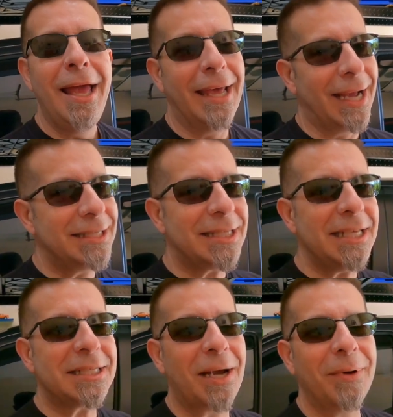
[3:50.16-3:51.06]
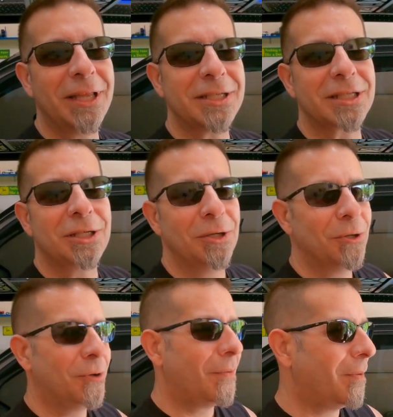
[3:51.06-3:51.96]
And I see some of this
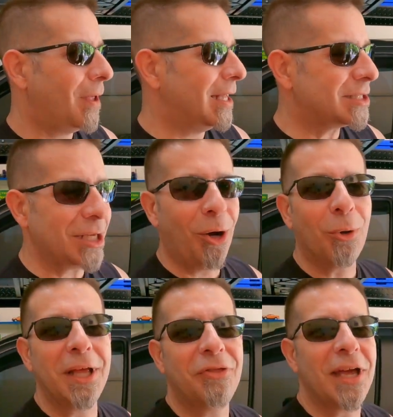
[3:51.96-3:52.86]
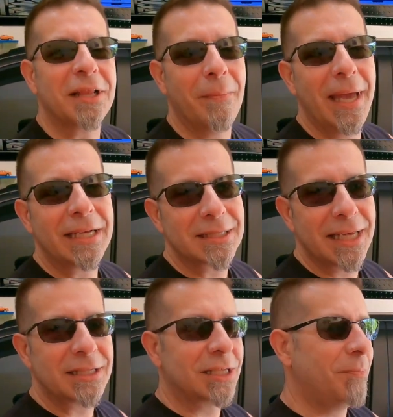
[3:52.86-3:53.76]
too. It's the only thing that makes
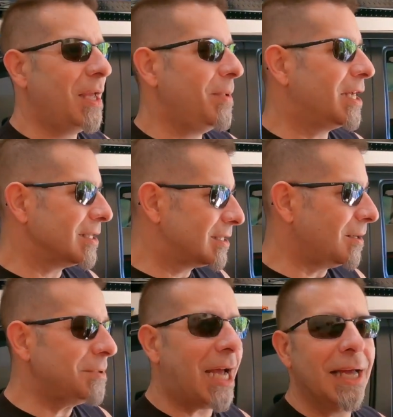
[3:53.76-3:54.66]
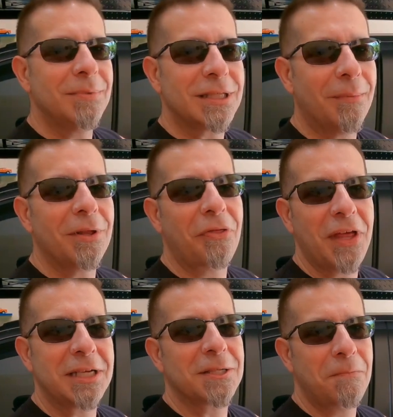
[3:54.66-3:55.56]
sense to me because sometimes some of the
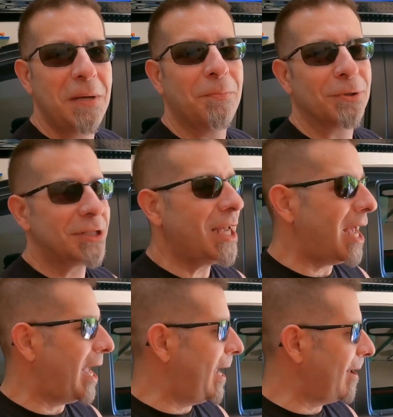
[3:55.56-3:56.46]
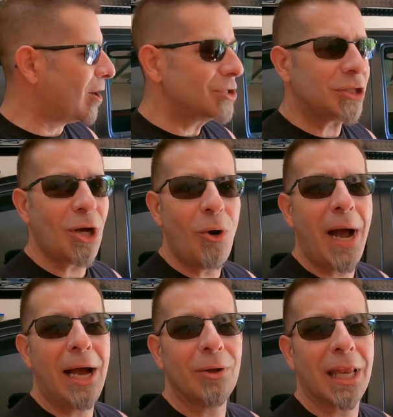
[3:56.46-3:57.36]
things that people say are so
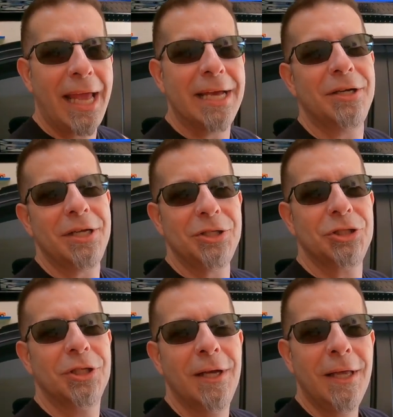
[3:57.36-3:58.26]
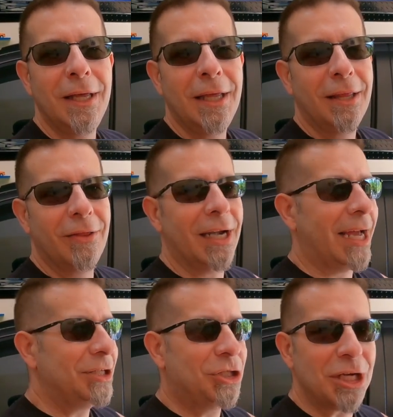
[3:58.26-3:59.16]
outlandish that
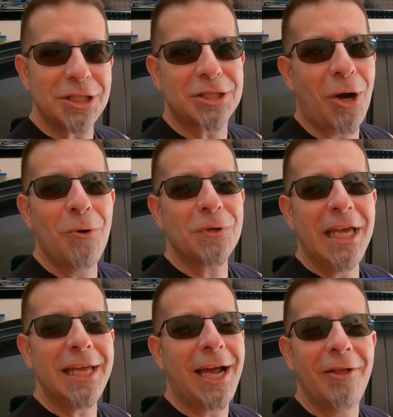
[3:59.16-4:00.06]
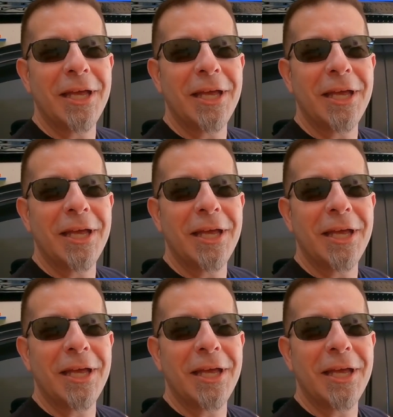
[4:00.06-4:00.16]
I just don't get how